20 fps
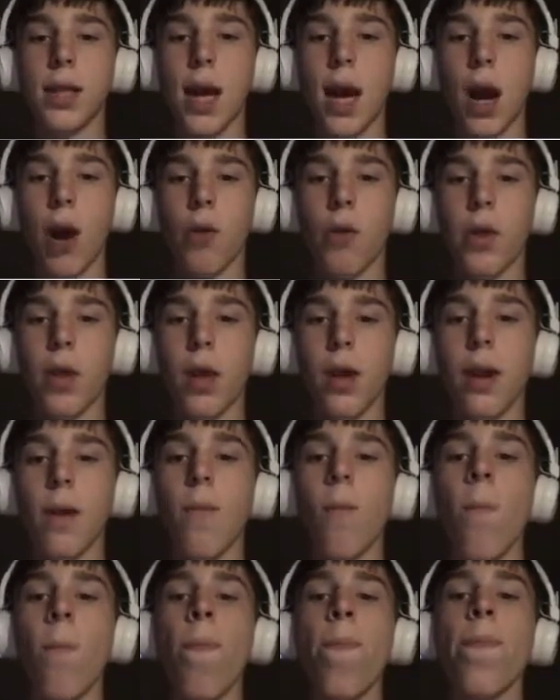out there,
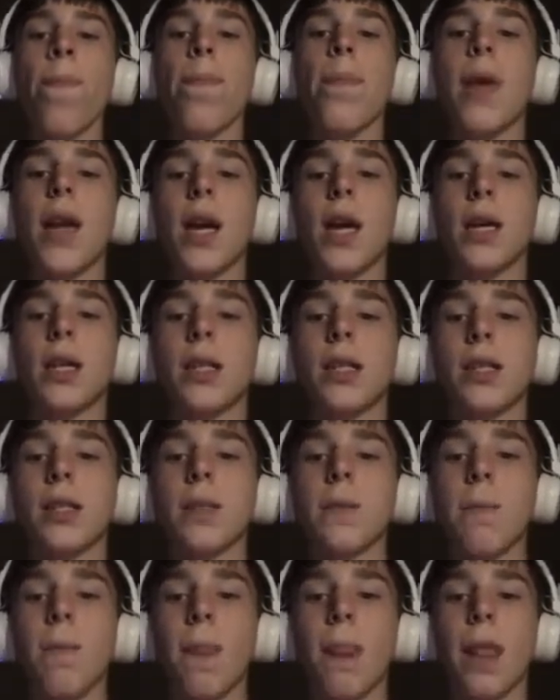because
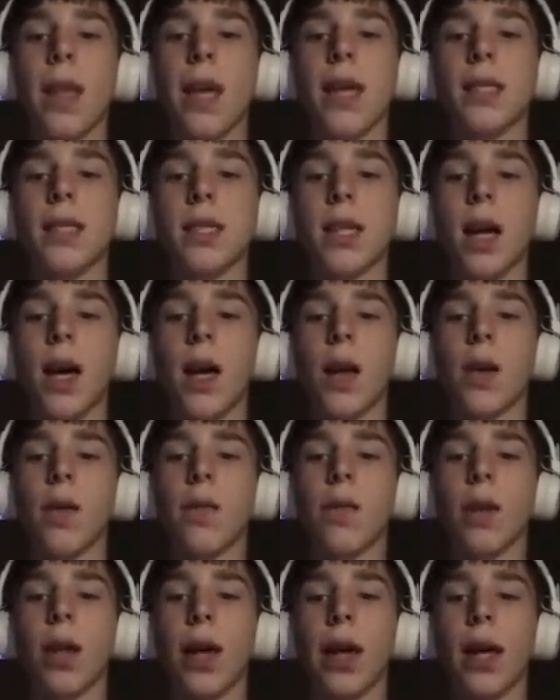it's kind of
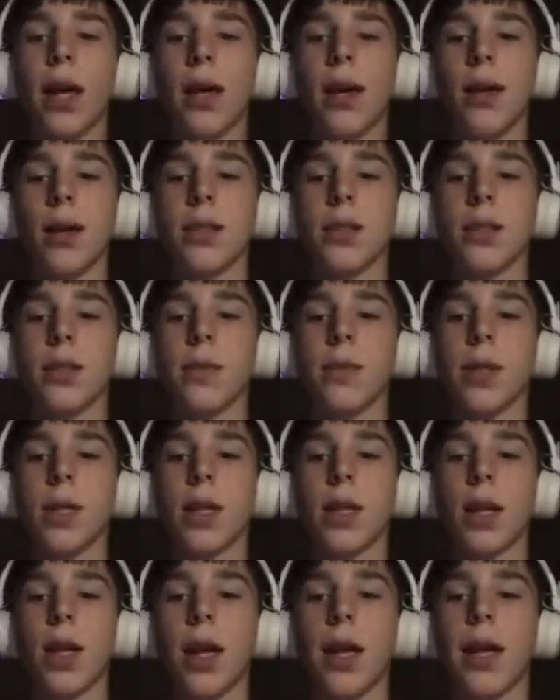like something
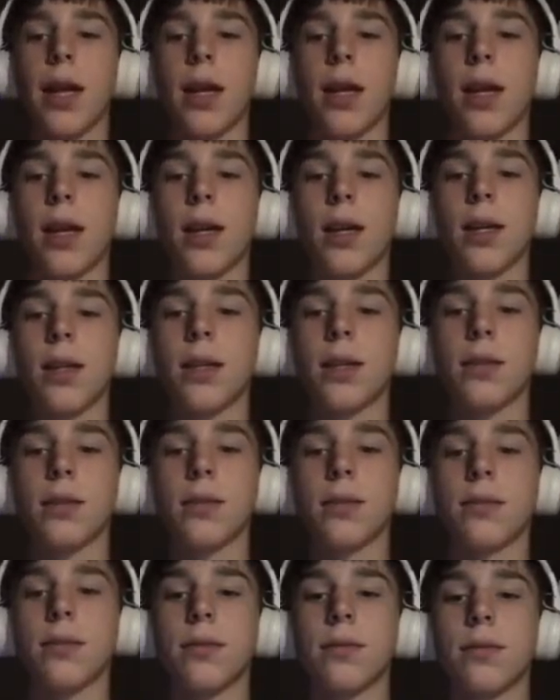like,
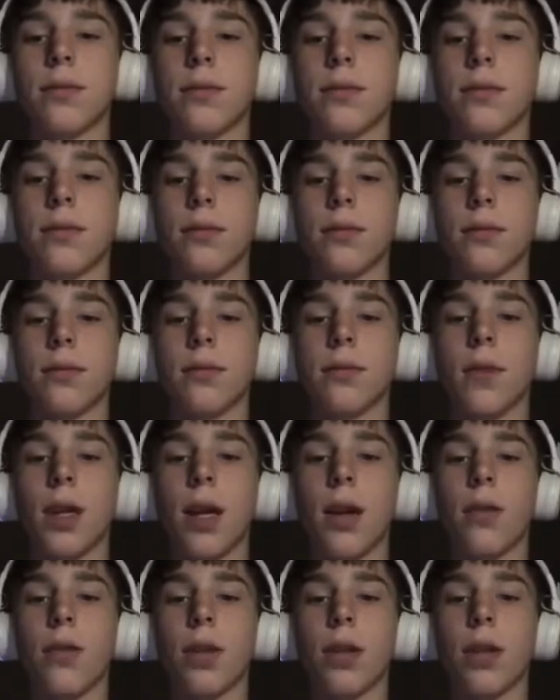I
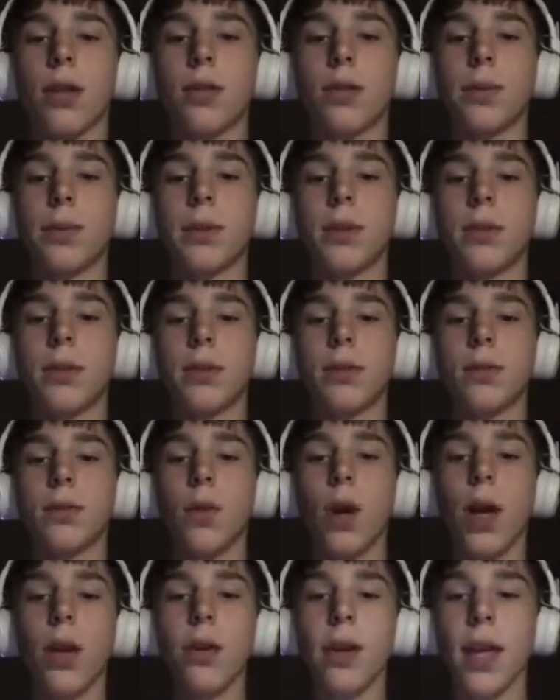don't know, oops, why
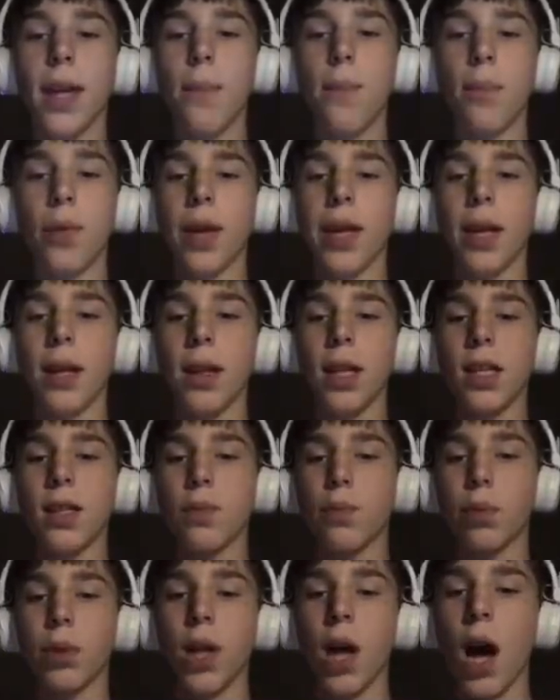do I keep breaking these
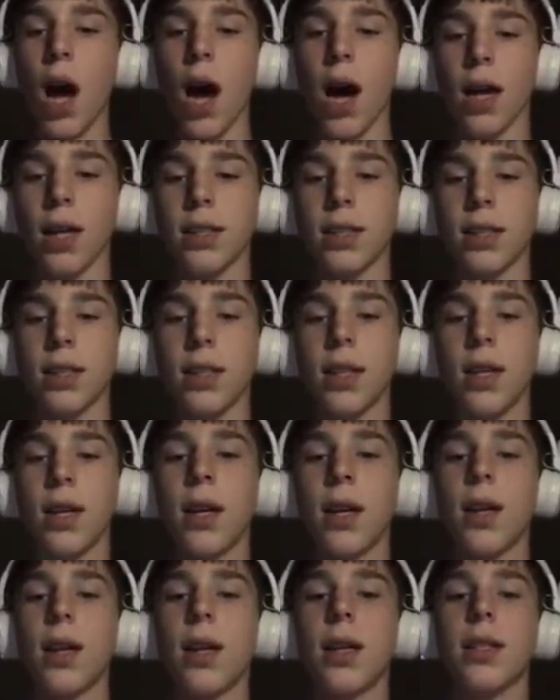blocks?
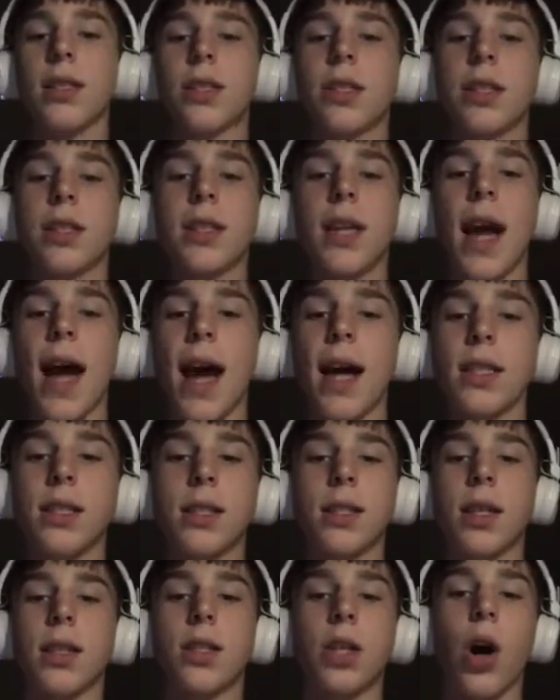It just adds
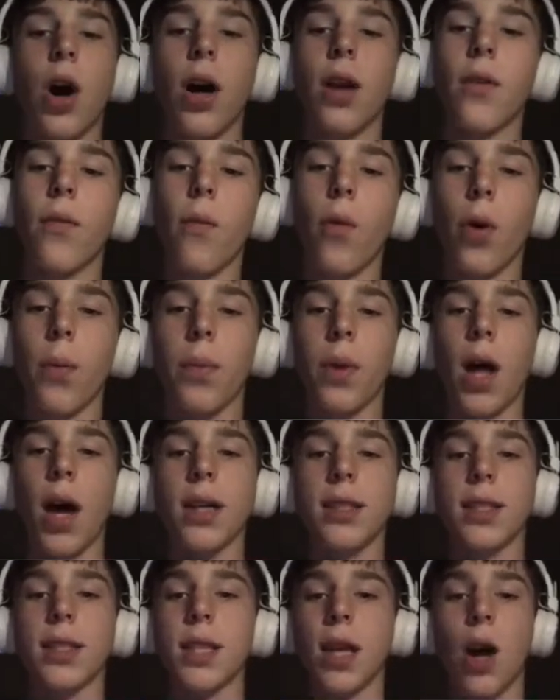a ton of more blocks.
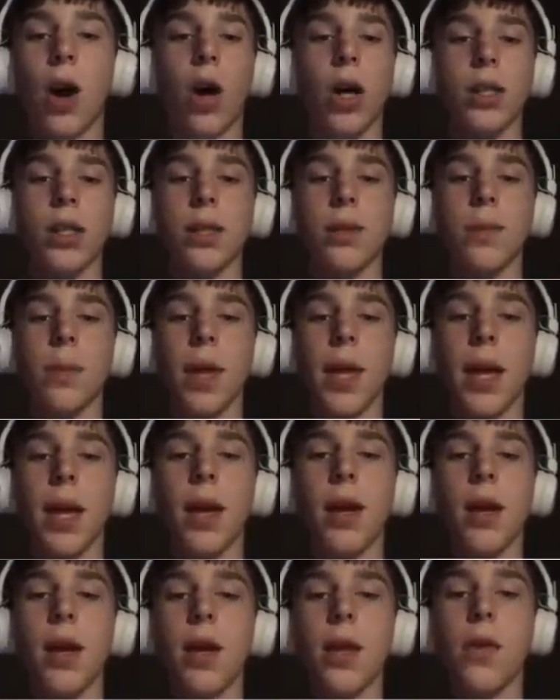It's awesome. Like,
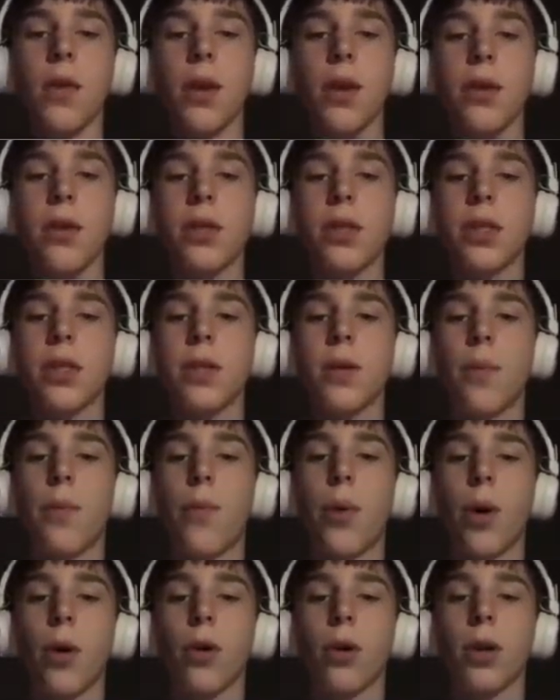you can use this to
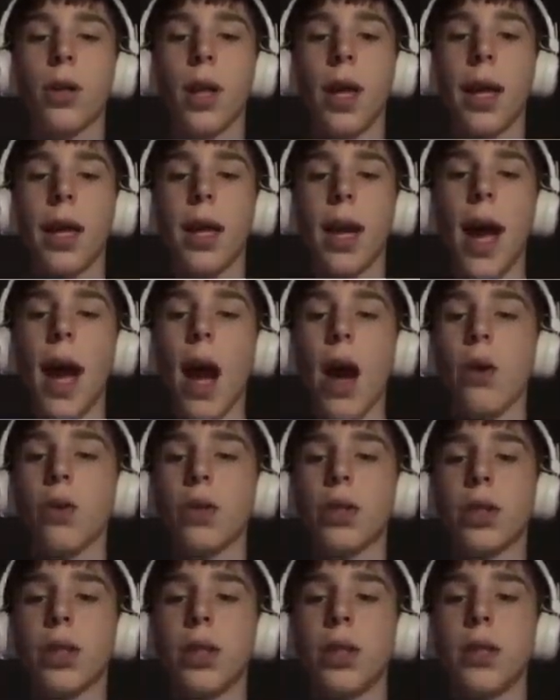build, like,
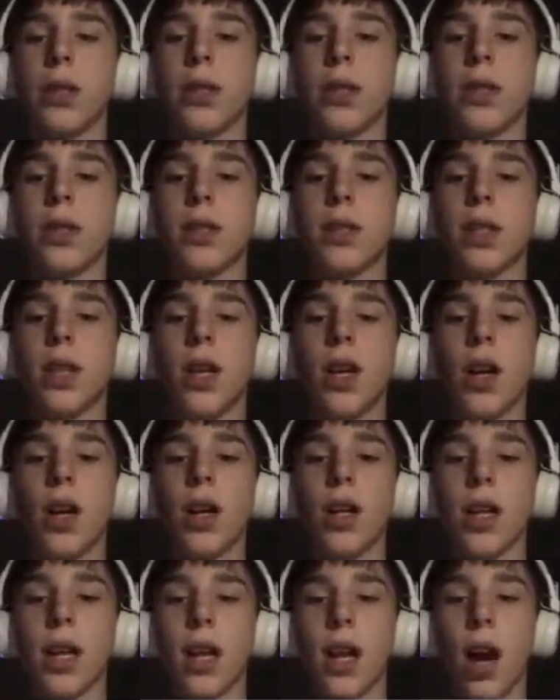houses,
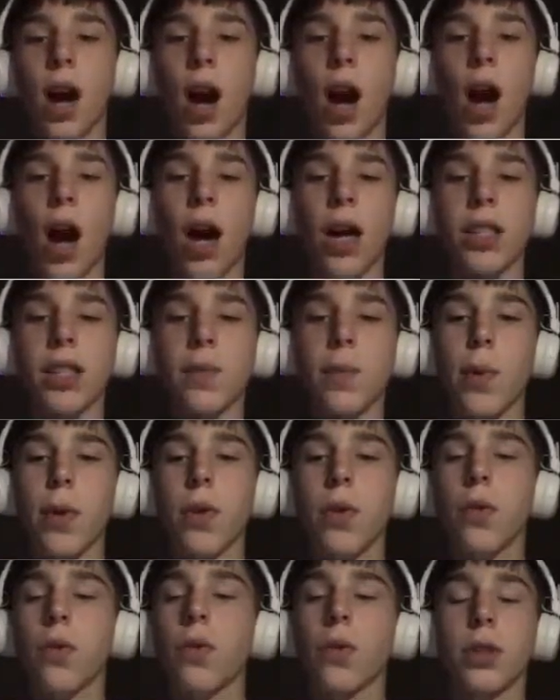like, a
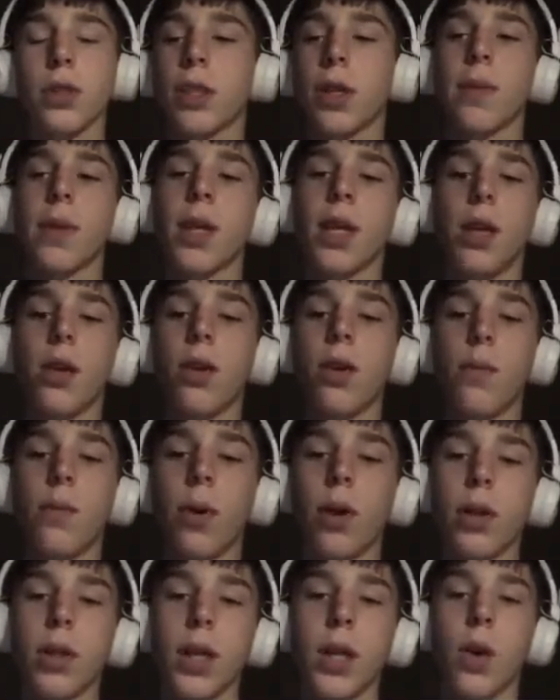hospital or something. You could build,
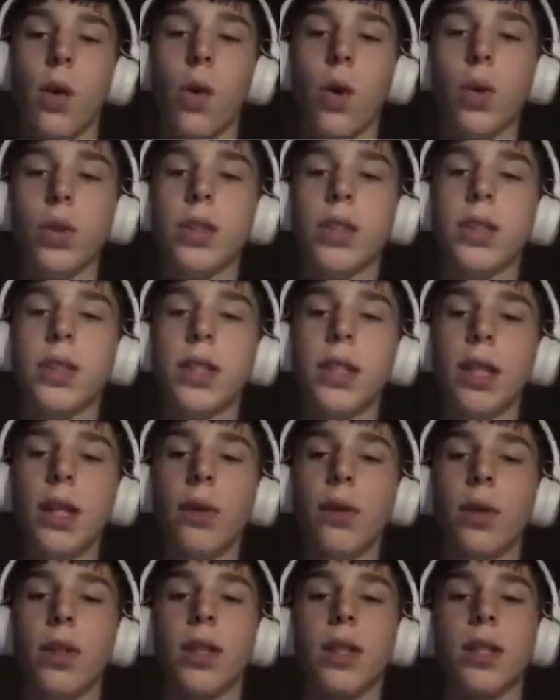like, a whole city
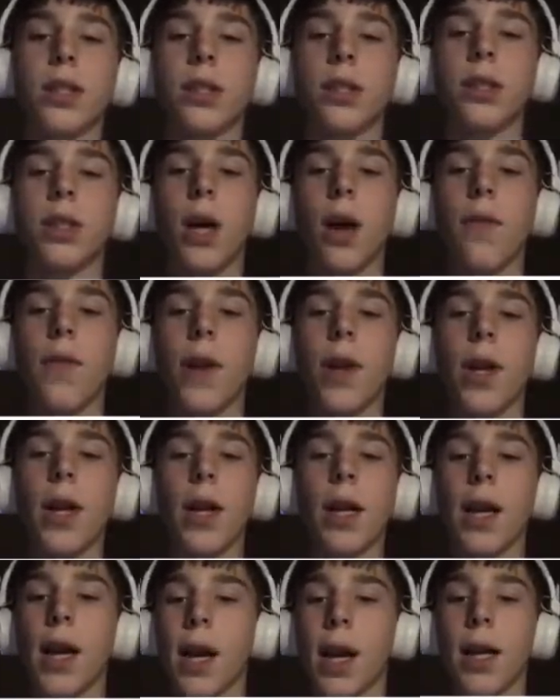with this stuff.
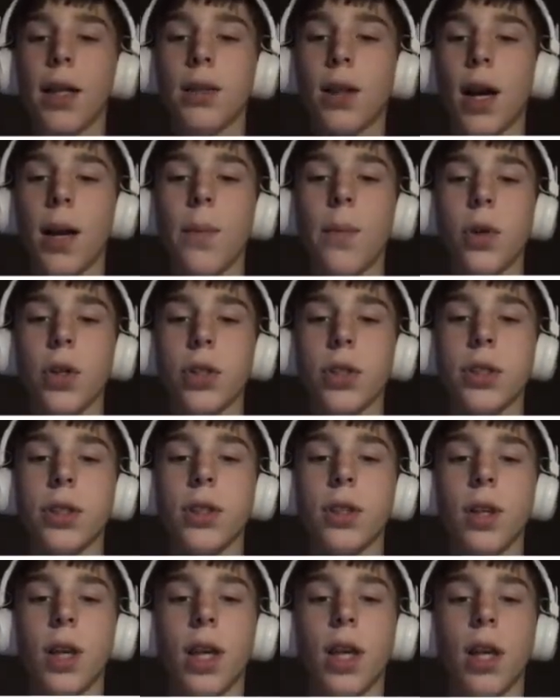I, I
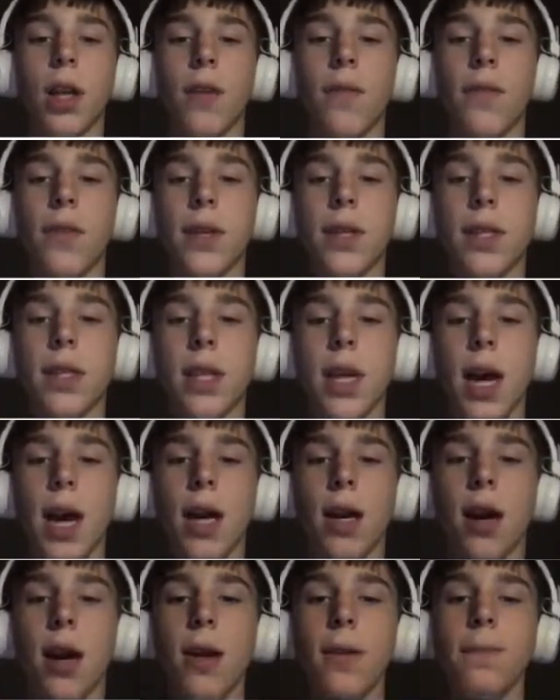personally love this
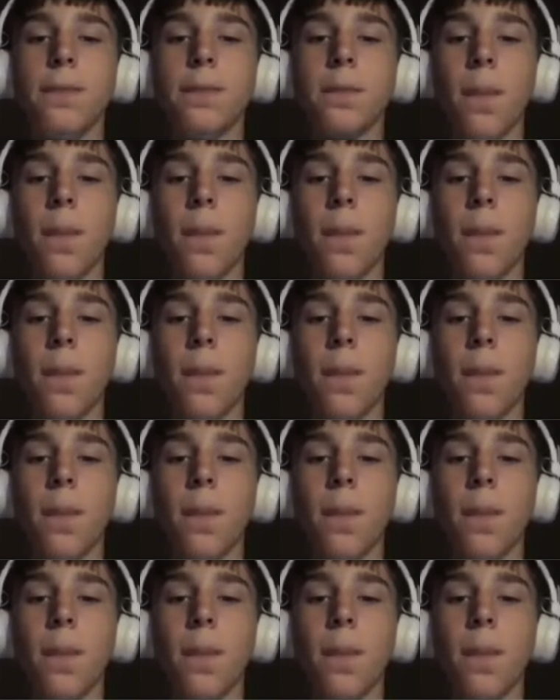add-on.